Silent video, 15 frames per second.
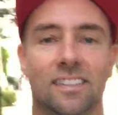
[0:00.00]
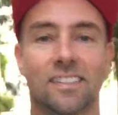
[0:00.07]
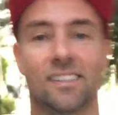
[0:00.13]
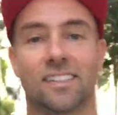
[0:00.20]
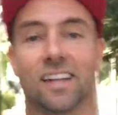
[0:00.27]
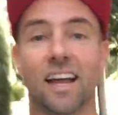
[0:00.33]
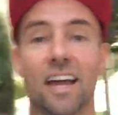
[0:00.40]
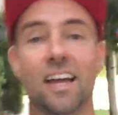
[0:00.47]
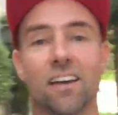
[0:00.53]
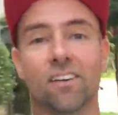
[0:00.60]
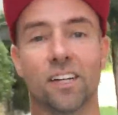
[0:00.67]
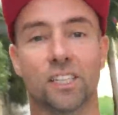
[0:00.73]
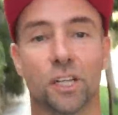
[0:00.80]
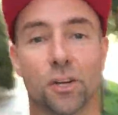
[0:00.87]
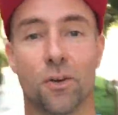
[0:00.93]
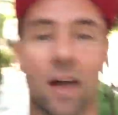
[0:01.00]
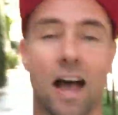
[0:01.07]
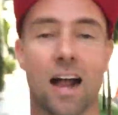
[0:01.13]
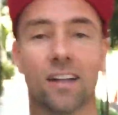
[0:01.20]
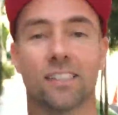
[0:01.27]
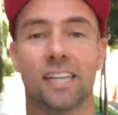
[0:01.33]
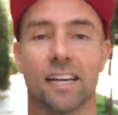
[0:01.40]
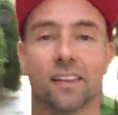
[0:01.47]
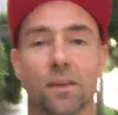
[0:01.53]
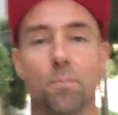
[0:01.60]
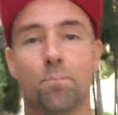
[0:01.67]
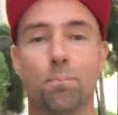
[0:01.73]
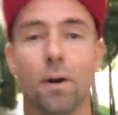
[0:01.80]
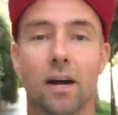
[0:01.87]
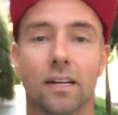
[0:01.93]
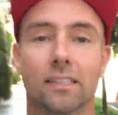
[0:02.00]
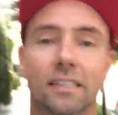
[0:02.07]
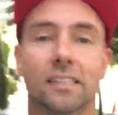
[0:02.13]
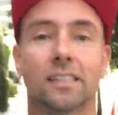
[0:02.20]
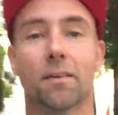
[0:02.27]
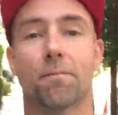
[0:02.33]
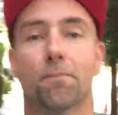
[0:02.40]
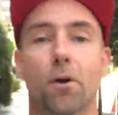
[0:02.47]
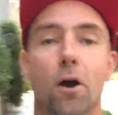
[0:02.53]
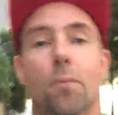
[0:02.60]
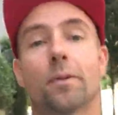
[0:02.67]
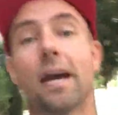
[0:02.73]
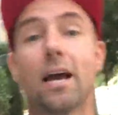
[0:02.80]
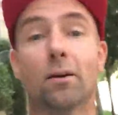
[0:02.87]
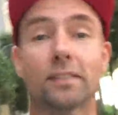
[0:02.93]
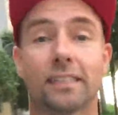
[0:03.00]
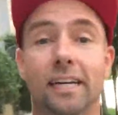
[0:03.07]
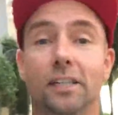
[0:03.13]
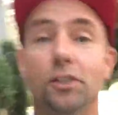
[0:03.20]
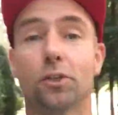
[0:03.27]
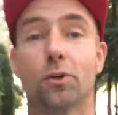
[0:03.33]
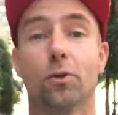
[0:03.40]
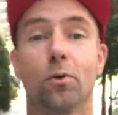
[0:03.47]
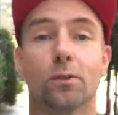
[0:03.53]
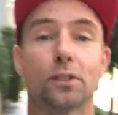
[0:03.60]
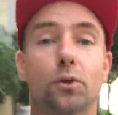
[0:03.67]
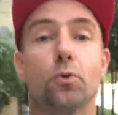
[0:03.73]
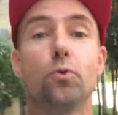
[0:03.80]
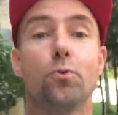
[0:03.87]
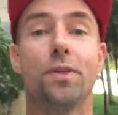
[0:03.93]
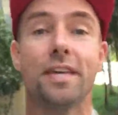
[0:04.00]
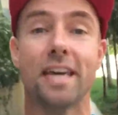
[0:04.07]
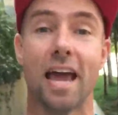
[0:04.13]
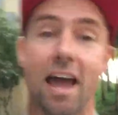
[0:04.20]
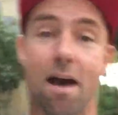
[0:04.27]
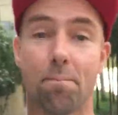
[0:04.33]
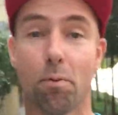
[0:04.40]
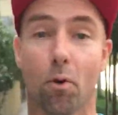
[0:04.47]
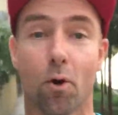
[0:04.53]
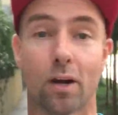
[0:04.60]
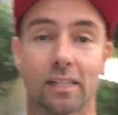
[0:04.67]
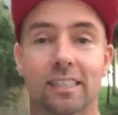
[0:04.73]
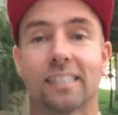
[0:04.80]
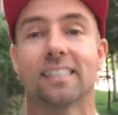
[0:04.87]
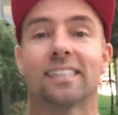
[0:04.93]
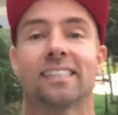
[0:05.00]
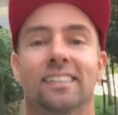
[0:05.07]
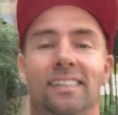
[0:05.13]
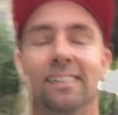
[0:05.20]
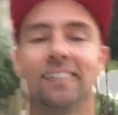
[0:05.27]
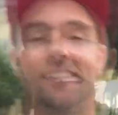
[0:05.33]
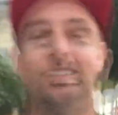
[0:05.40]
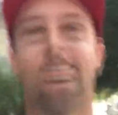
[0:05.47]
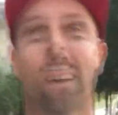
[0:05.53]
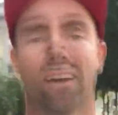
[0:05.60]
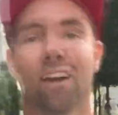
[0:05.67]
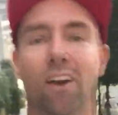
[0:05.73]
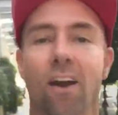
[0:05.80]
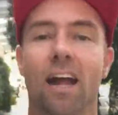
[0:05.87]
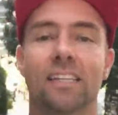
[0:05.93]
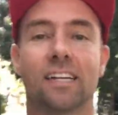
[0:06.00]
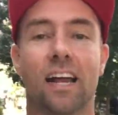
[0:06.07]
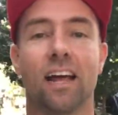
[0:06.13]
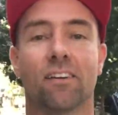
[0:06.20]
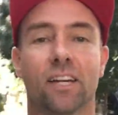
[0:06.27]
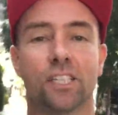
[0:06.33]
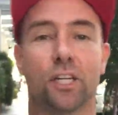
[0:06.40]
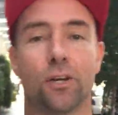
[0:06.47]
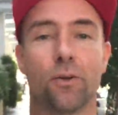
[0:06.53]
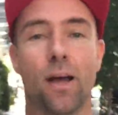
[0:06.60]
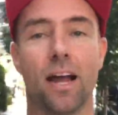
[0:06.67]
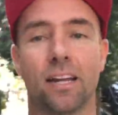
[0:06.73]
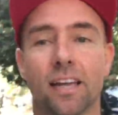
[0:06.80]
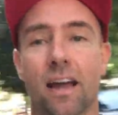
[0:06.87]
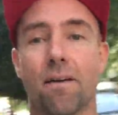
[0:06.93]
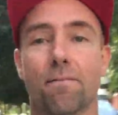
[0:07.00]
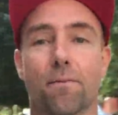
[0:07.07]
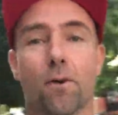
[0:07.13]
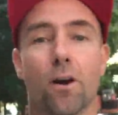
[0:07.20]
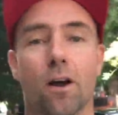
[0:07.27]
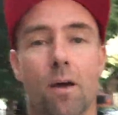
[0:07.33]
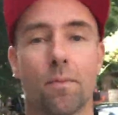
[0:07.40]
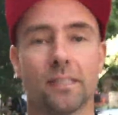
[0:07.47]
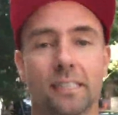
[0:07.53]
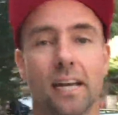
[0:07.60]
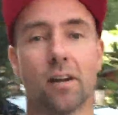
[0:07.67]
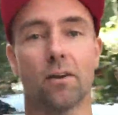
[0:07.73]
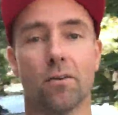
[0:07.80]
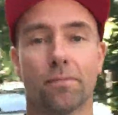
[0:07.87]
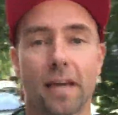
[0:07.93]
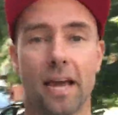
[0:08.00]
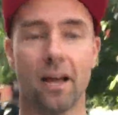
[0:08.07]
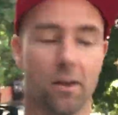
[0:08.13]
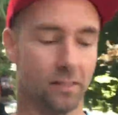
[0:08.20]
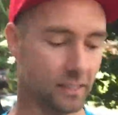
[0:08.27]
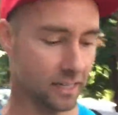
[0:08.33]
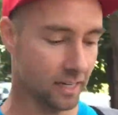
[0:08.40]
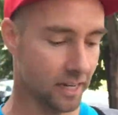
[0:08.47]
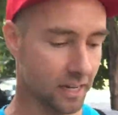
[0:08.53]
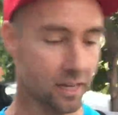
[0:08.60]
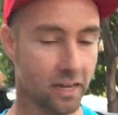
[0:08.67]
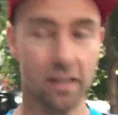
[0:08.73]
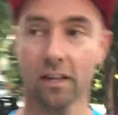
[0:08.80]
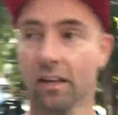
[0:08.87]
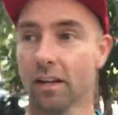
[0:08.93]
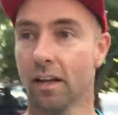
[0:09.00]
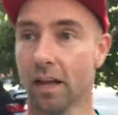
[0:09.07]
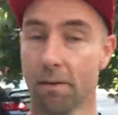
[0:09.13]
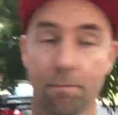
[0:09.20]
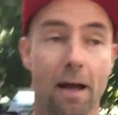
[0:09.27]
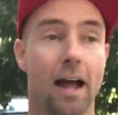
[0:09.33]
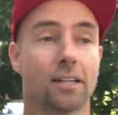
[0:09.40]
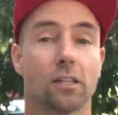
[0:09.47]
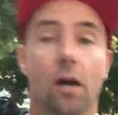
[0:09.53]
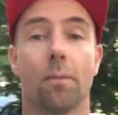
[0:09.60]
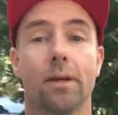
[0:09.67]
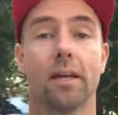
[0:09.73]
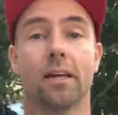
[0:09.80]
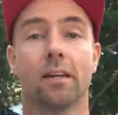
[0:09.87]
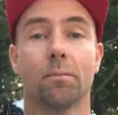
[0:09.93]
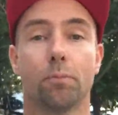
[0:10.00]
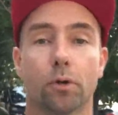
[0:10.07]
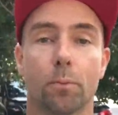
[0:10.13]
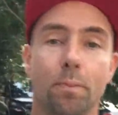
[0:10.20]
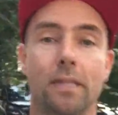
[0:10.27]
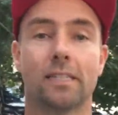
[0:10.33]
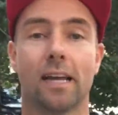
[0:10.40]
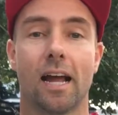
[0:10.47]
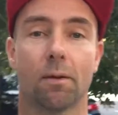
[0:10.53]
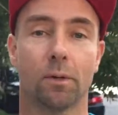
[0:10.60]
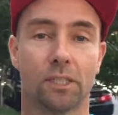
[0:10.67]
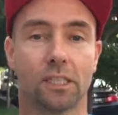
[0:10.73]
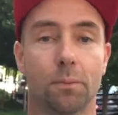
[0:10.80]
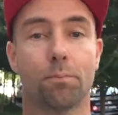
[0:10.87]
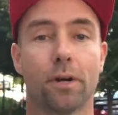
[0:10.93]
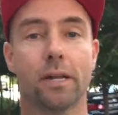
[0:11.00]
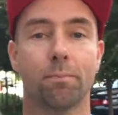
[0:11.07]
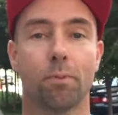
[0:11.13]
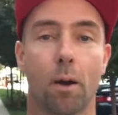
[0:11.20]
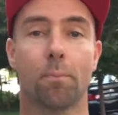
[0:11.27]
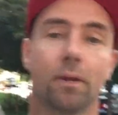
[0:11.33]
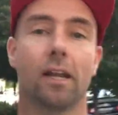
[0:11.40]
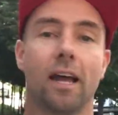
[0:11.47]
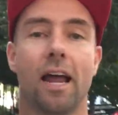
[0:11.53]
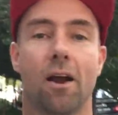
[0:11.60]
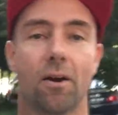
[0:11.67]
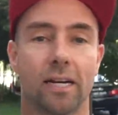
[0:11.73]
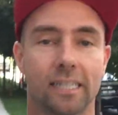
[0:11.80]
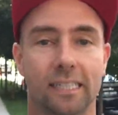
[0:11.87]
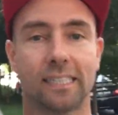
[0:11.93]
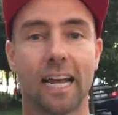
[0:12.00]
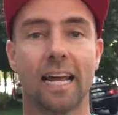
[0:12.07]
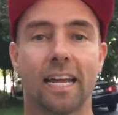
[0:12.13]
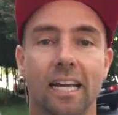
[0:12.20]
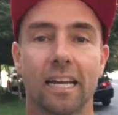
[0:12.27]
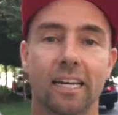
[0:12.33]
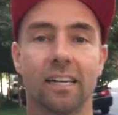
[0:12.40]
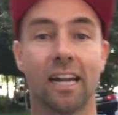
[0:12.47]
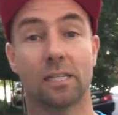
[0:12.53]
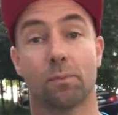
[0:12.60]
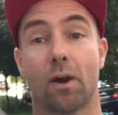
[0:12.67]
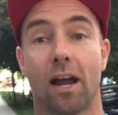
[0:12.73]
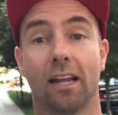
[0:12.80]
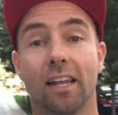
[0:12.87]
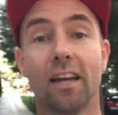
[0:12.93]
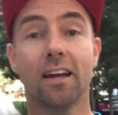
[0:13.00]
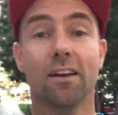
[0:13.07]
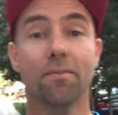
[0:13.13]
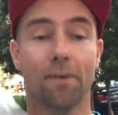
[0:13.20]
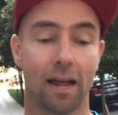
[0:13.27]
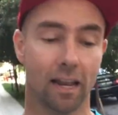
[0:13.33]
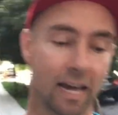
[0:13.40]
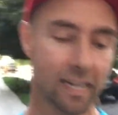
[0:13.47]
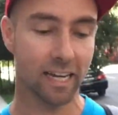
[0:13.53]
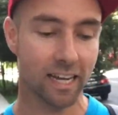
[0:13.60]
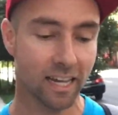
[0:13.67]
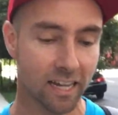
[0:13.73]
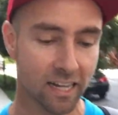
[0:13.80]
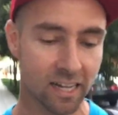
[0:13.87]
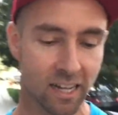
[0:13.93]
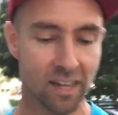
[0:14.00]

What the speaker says: Today I'm going to show you how to take the bus from KL Sentral to the airport. Alright, today I'm going to show you how to get from the center of KL City. In fact, I'm in Bukit Bintang, which is a pretty popular area to stay in. That's where I live, I like it here.